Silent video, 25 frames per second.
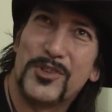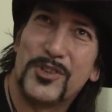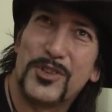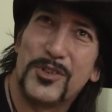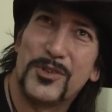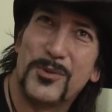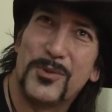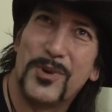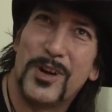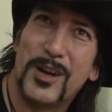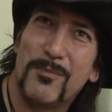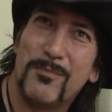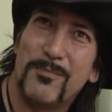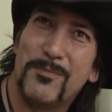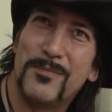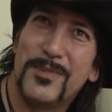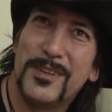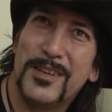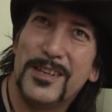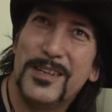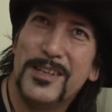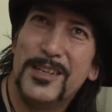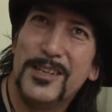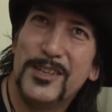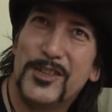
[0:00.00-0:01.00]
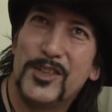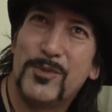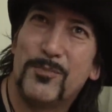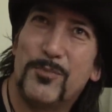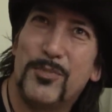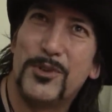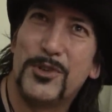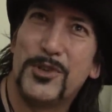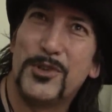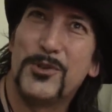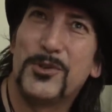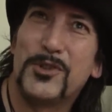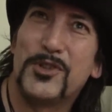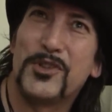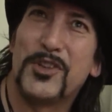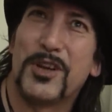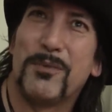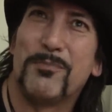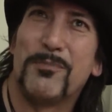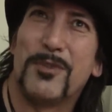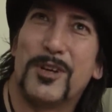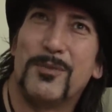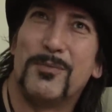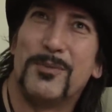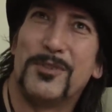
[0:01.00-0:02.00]
to produce
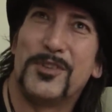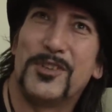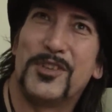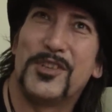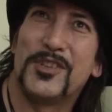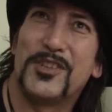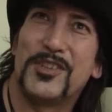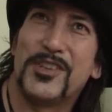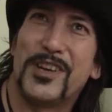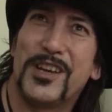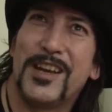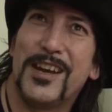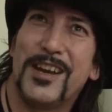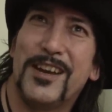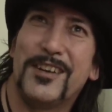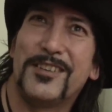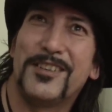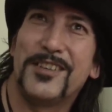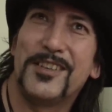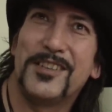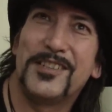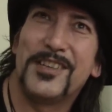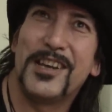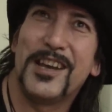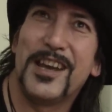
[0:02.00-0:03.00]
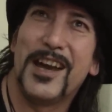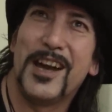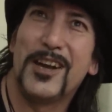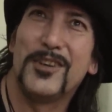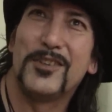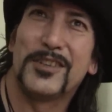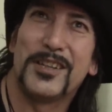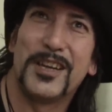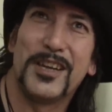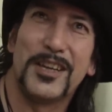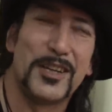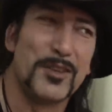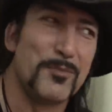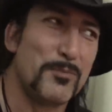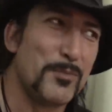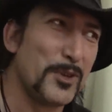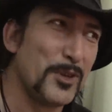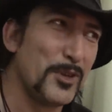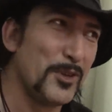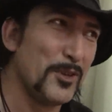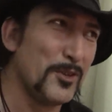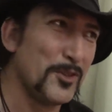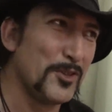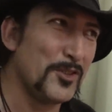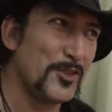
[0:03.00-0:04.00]
that moment, to say how to get it,
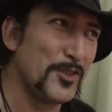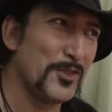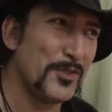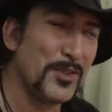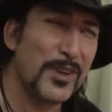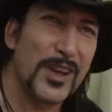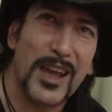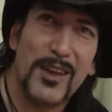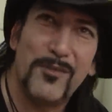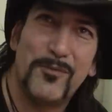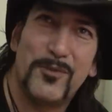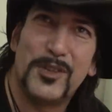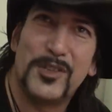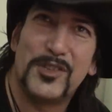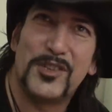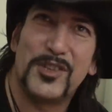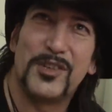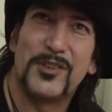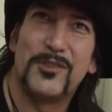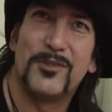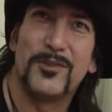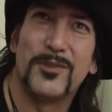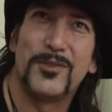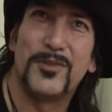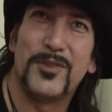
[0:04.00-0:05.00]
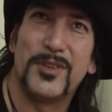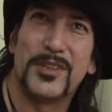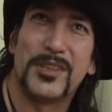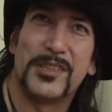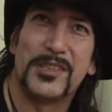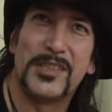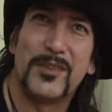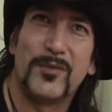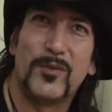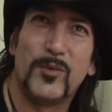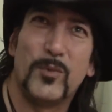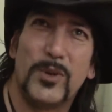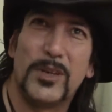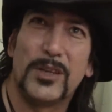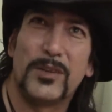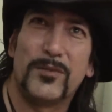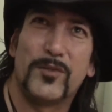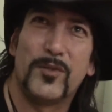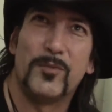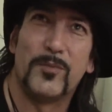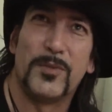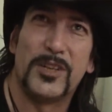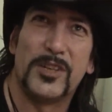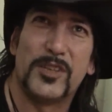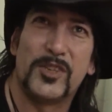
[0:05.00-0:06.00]
because every single thing that's ever worked
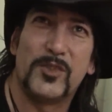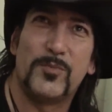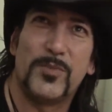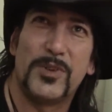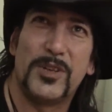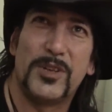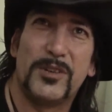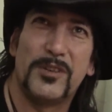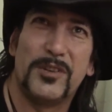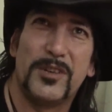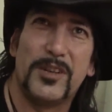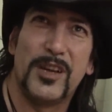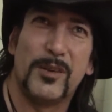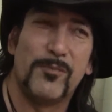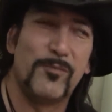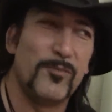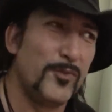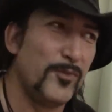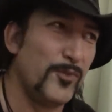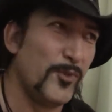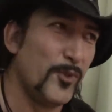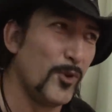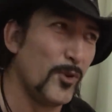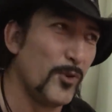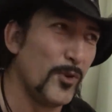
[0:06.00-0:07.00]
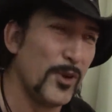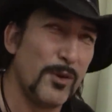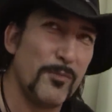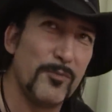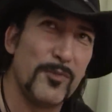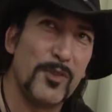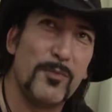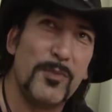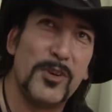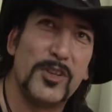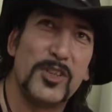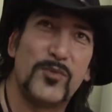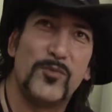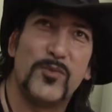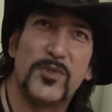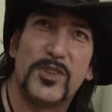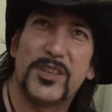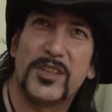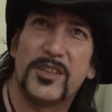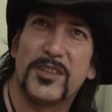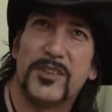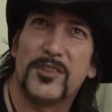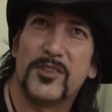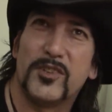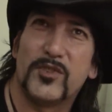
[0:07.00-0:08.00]
for me has been for the most
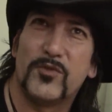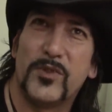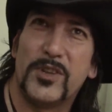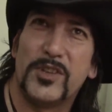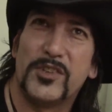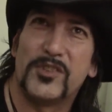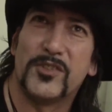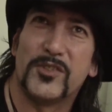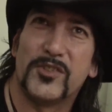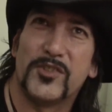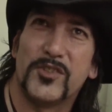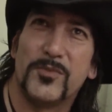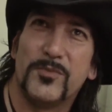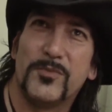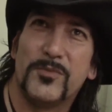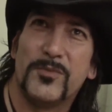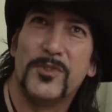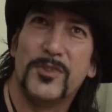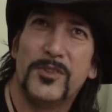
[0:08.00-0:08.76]
ridiculous reasons.